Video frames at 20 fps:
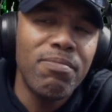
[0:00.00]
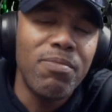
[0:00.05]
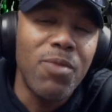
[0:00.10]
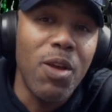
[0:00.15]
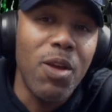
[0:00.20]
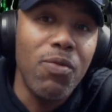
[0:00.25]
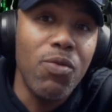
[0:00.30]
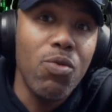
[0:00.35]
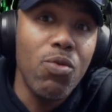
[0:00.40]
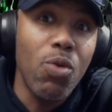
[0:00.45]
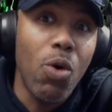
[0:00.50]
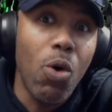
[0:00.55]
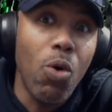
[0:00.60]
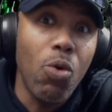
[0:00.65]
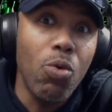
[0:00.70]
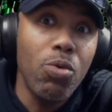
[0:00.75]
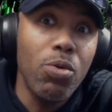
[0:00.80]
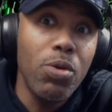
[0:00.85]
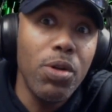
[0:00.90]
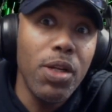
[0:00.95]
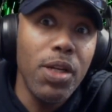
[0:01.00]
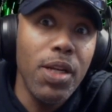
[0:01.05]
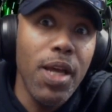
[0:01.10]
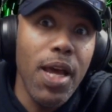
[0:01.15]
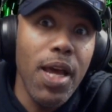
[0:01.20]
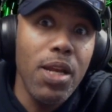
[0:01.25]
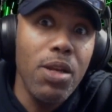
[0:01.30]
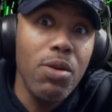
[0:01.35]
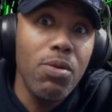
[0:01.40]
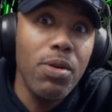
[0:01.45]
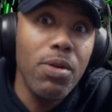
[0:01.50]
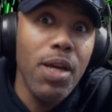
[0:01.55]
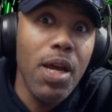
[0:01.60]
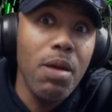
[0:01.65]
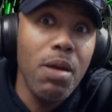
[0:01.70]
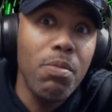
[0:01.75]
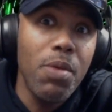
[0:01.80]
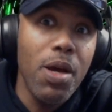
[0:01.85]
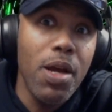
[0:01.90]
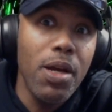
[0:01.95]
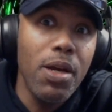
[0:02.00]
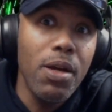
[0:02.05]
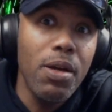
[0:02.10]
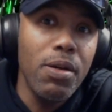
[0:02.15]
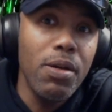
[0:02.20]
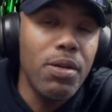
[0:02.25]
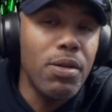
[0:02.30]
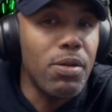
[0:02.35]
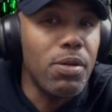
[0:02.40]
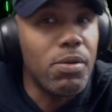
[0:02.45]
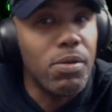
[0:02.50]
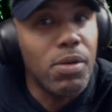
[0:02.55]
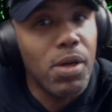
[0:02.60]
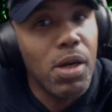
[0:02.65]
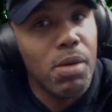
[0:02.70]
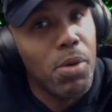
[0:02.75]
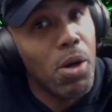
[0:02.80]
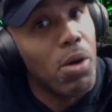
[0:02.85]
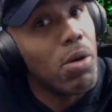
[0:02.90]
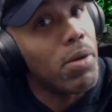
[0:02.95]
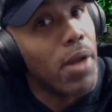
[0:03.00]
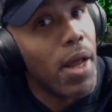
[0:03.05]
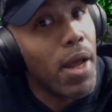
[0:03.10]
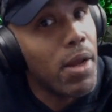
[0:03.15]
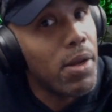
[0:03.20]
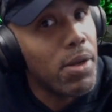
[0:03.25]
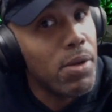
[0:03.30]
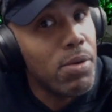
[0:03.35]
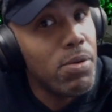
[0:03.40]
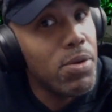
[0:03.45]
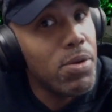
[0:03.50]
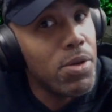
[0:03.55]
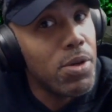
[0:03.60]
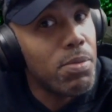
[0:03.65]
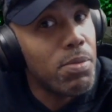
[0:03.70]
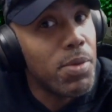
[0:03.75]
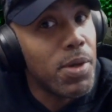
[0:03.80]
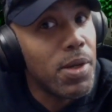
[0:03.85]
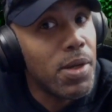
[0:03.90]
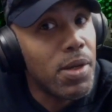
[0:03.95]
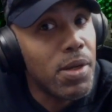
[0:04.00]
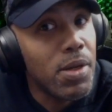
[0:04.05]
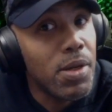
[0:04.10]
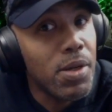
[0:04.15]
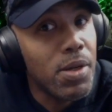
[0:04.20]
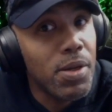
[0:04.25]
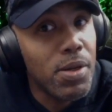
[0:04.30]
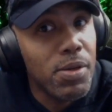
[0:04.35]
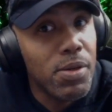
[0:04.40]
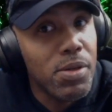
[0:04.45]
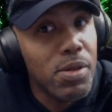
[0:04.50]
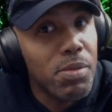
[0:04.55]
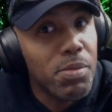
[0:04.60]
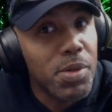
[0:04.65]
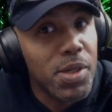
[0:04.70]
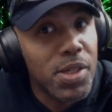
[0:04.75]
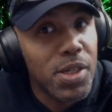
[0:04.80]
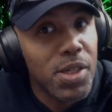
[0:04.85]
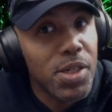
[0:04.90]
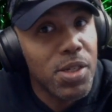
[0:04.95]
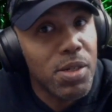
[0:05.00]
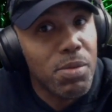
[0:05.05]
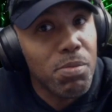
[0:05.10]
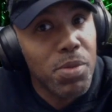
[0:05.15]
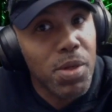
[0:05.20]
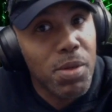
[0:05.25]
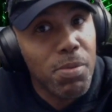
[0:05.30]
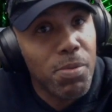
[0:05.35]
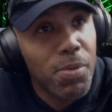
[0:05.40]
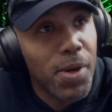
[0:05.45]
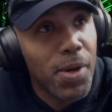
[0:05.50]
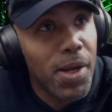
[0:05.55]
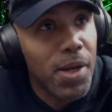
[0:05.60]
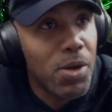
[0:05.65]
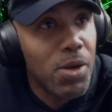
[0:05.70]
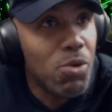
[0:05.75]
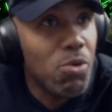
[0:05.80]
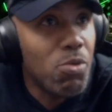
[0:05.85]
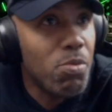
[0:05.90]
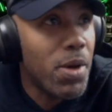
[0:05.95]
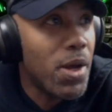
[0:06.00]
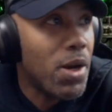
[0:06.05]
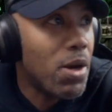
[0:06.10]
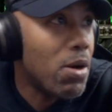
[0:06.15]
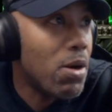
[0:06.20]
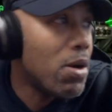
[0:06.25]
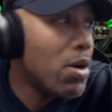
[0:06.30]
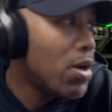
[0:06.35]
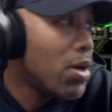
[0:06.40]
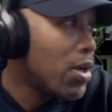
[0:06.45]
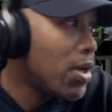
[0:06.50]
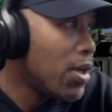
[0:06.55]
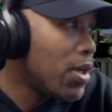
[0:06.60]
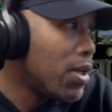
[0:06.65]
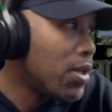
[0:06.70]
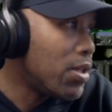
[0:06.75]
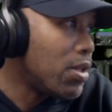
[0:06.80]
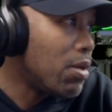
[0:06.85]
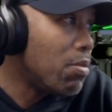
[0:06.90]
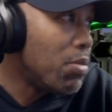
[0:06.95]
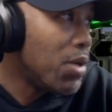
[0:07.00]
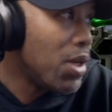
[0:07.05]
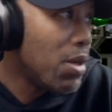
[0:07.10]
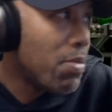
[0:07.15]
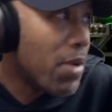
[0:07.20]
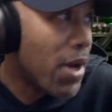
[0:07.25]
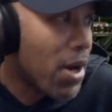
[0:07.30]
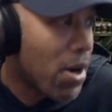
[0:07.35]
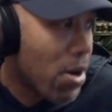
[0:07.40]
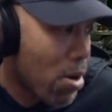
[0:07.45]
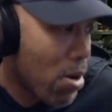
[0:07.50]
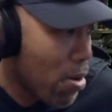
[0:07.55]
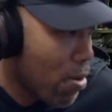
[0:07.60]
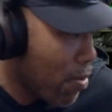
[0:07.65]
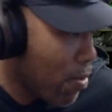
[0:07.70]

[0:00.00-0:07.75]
If you older than that and you're a gangbanger, dude, come on now. You should be you should be teaching people how to do better, to be better.